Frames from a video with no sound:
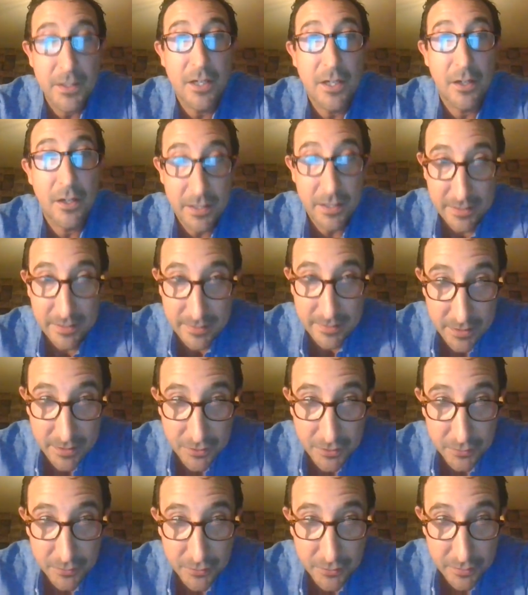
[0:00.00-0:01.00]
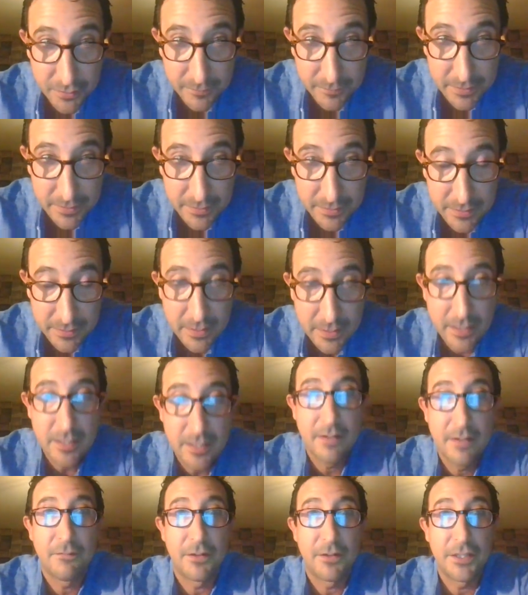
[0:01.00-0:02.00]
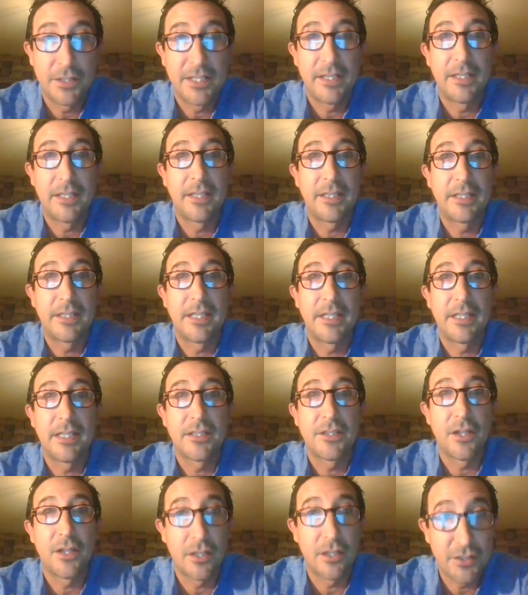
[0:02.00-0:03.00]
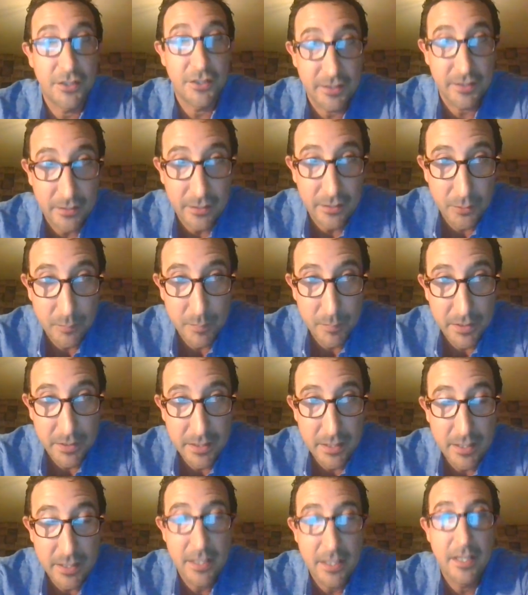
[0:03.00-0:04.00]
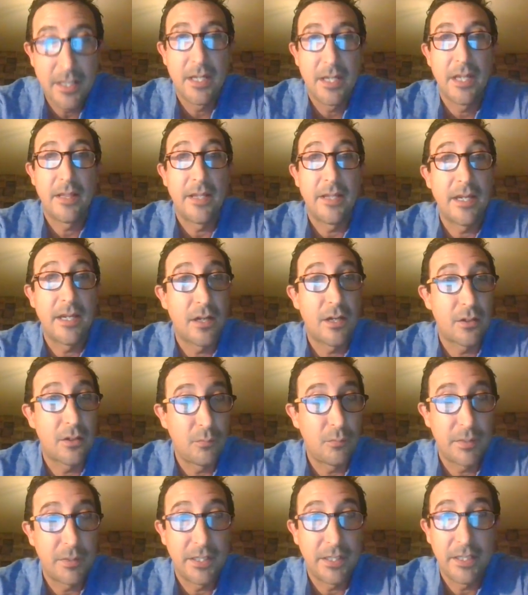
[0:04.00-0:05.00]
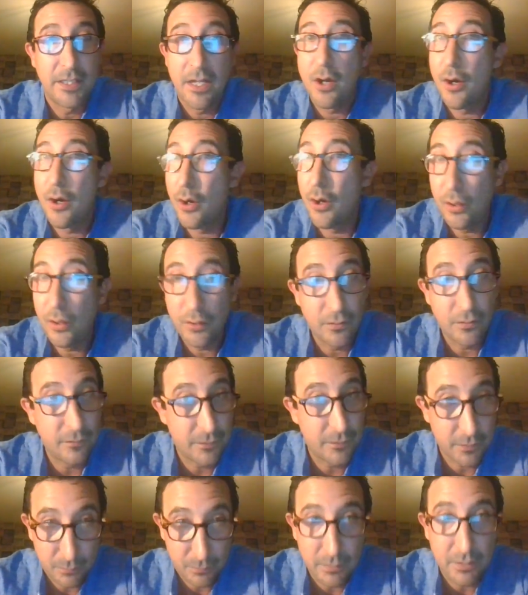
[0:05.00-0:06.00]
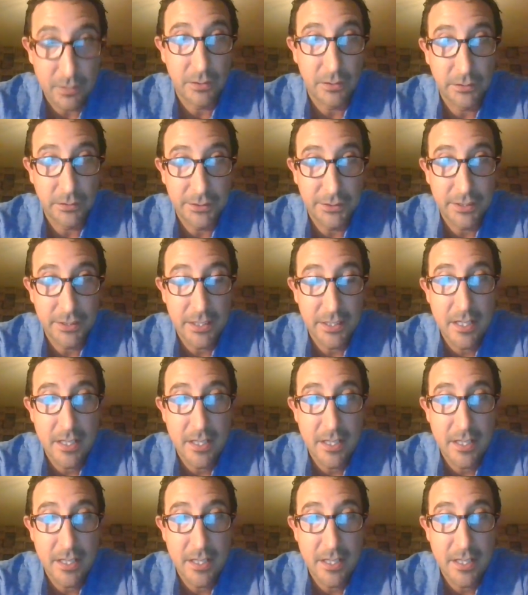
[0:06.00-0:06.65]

We are an essential service. Fertility clinics are still open. They are open all over the world.